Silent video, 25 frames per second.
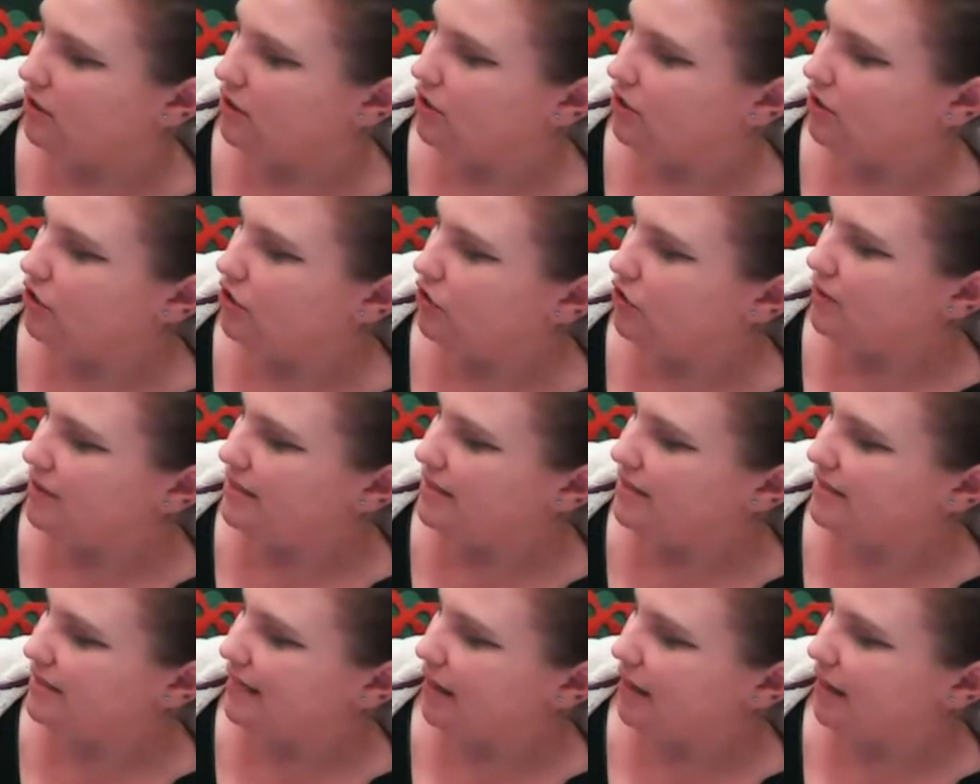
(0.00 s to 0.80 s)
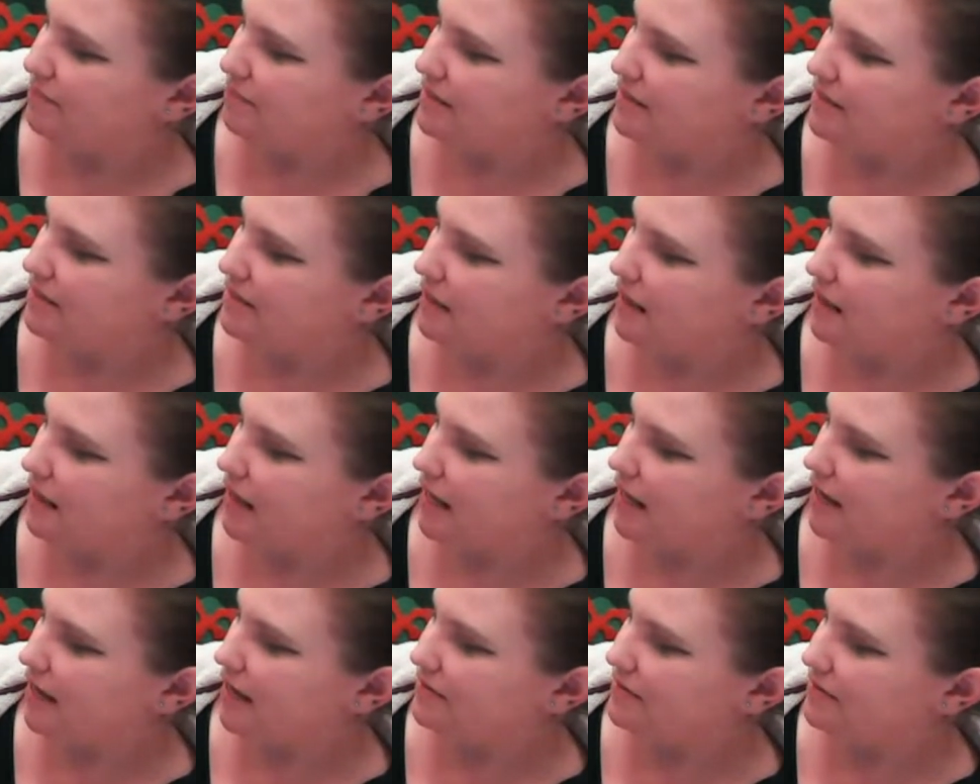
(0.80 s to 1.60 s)
Who has kept us
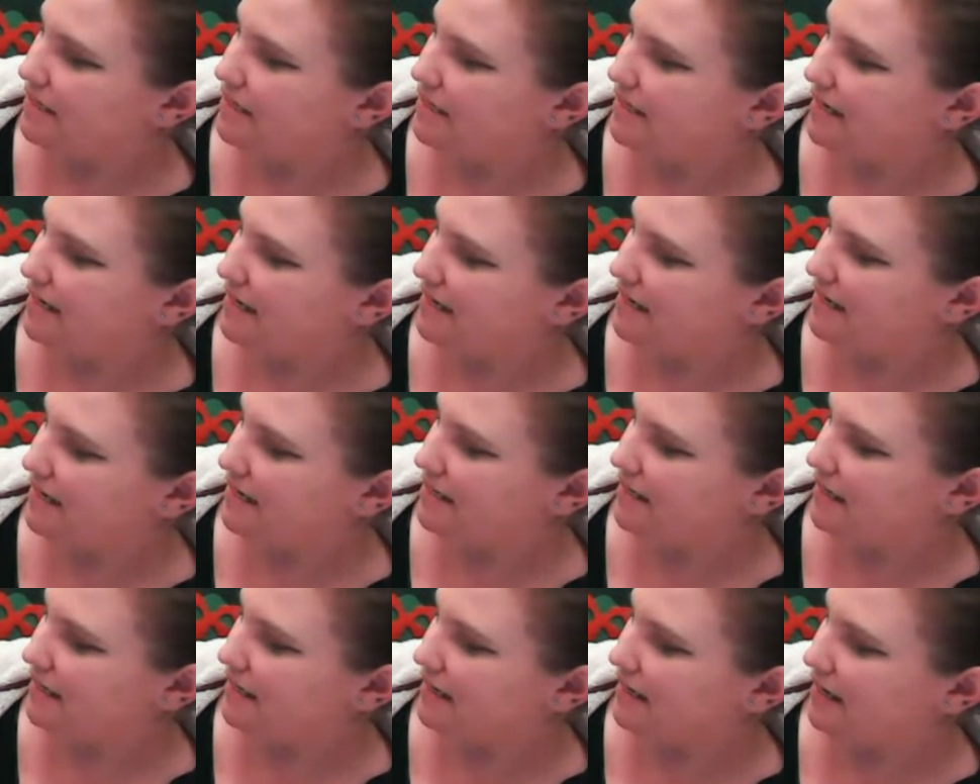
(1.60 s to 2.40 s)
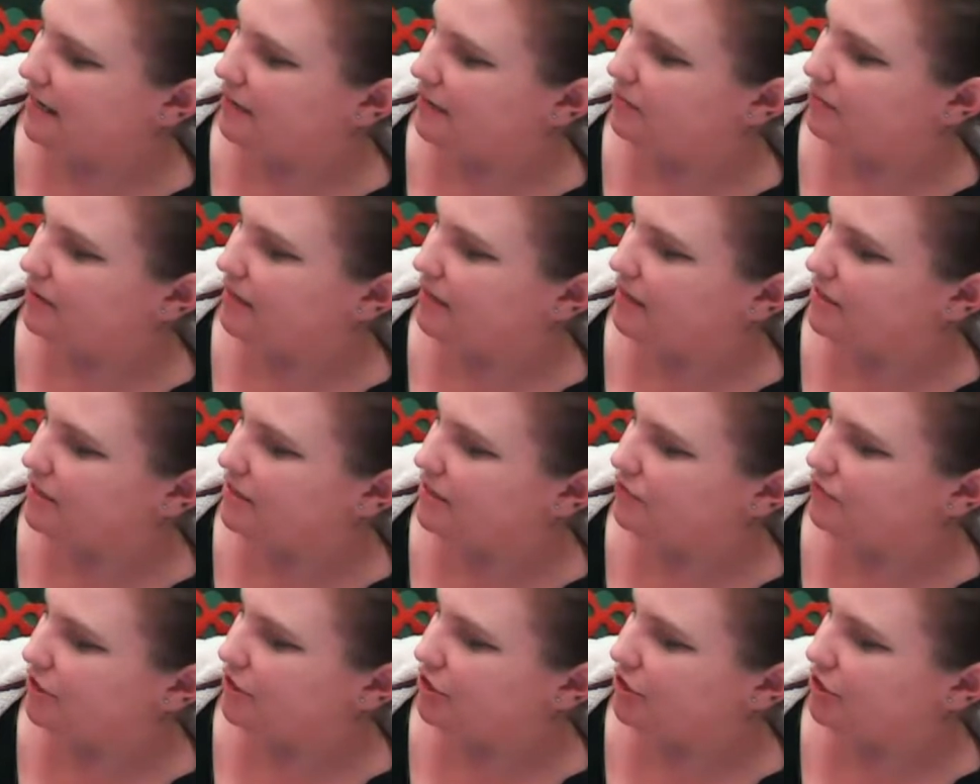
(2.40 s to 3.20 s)
alive, sustained us, and enabled us
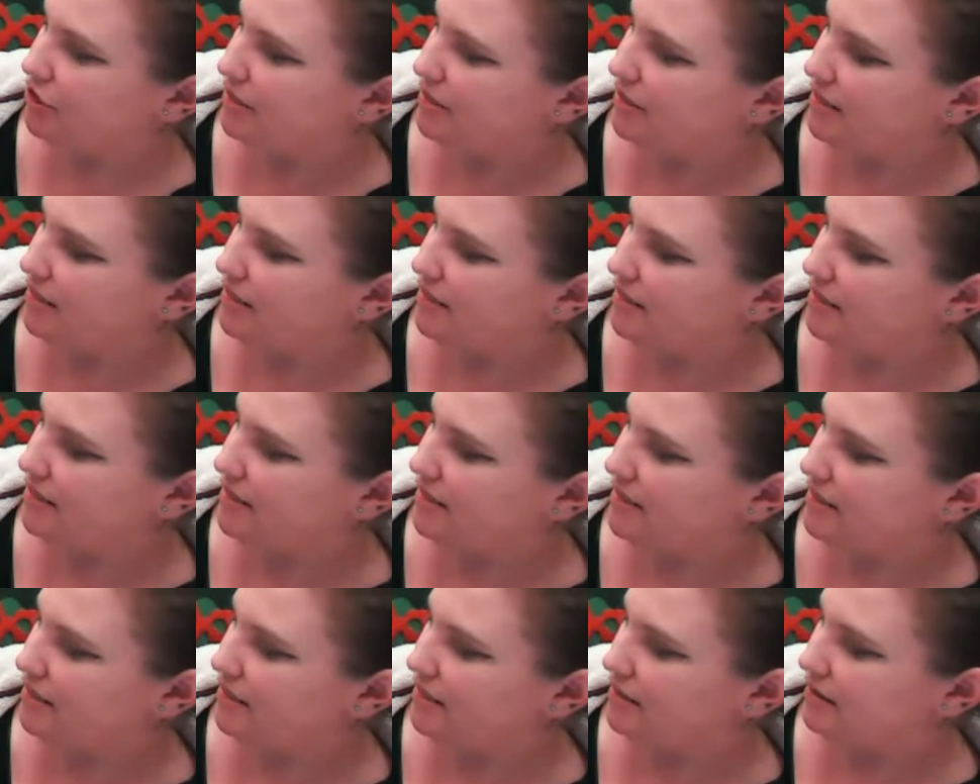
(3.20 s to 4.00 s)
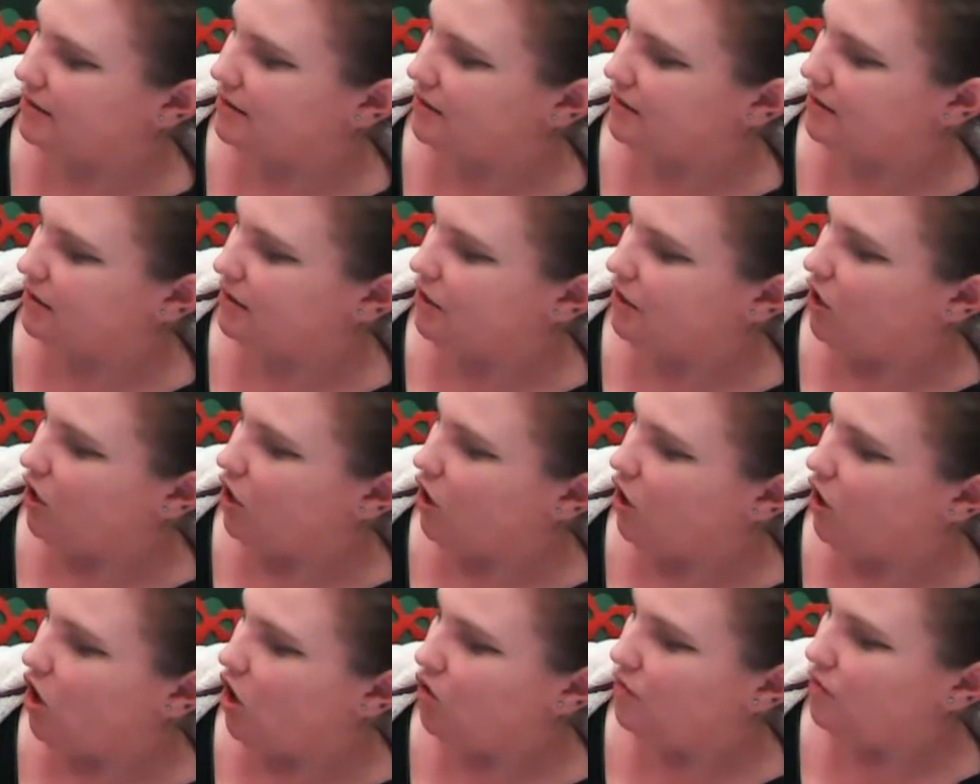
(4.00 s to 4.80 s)
to reach this season?
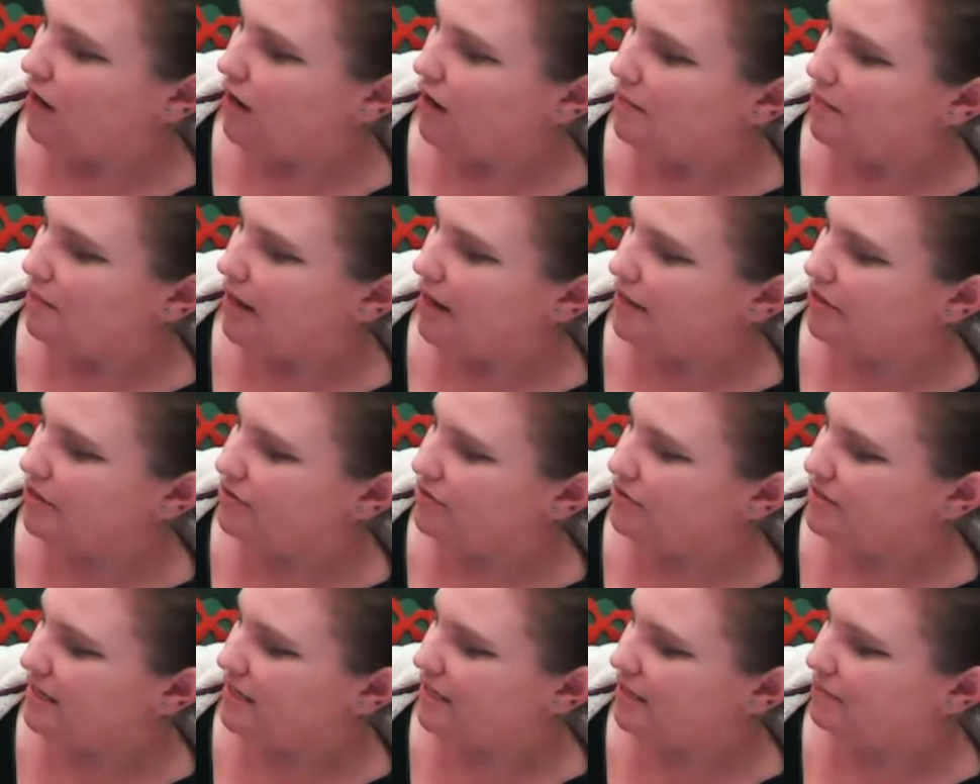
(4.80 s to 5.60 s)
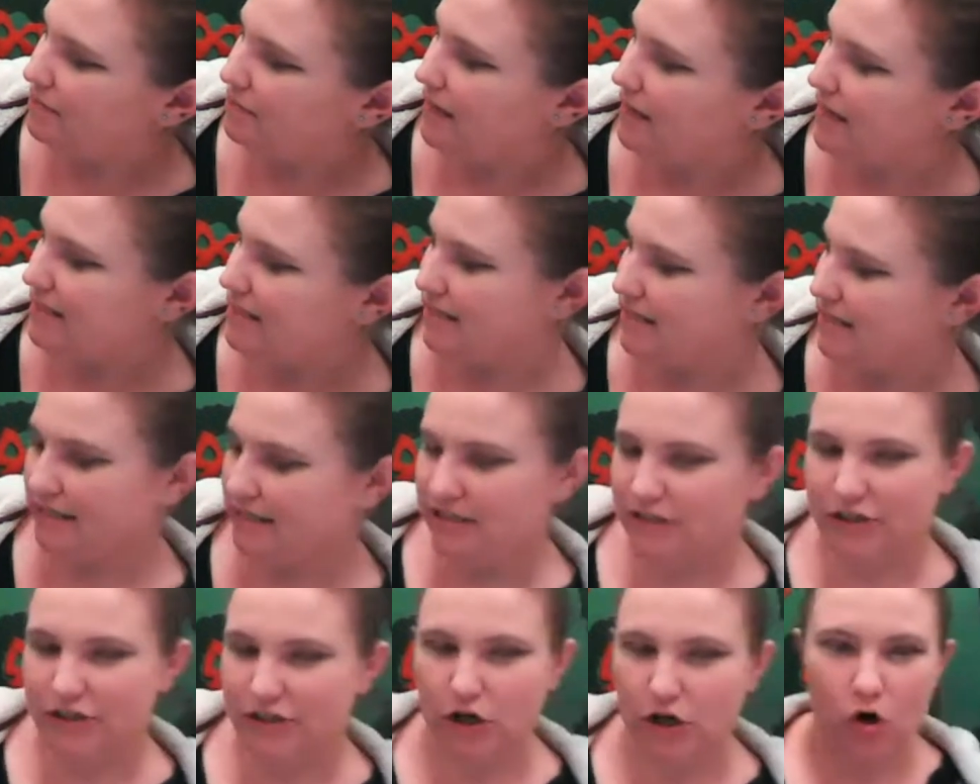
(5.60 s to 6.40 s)
Oh, Rabbi, you say the blessing
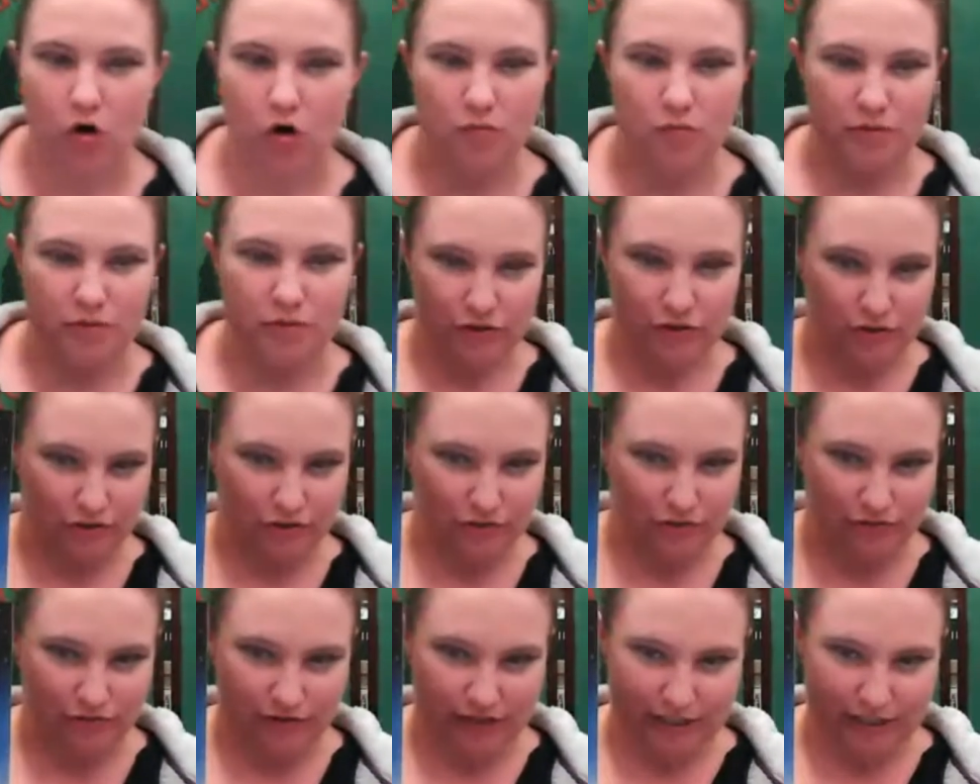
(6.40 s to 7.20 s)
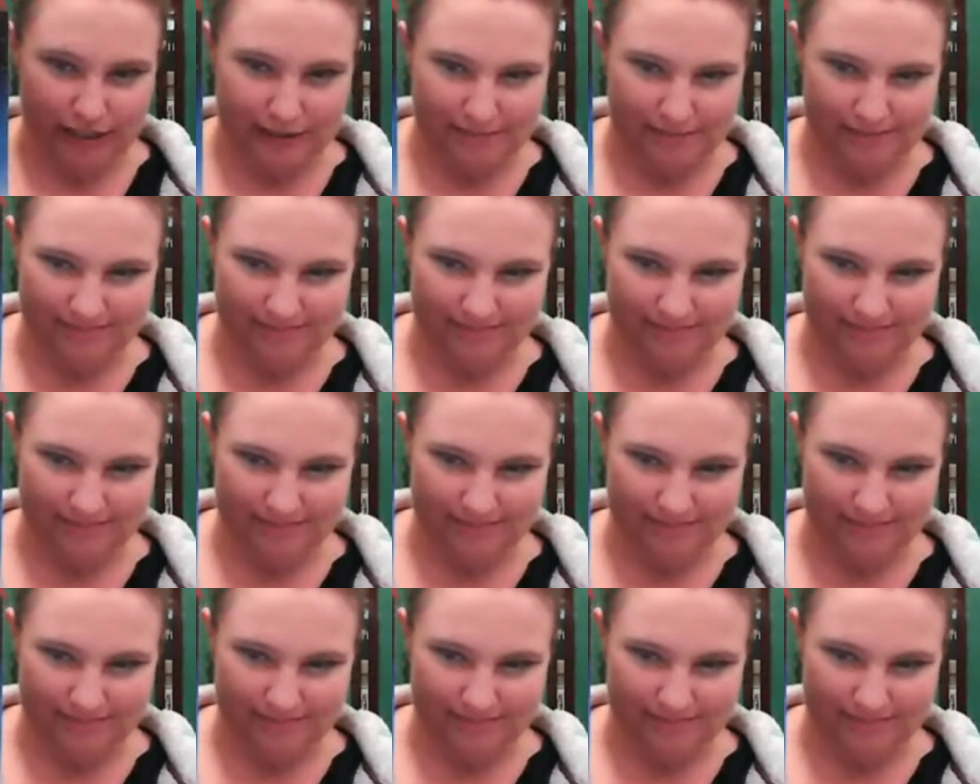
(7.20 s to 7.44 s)
so beautifully.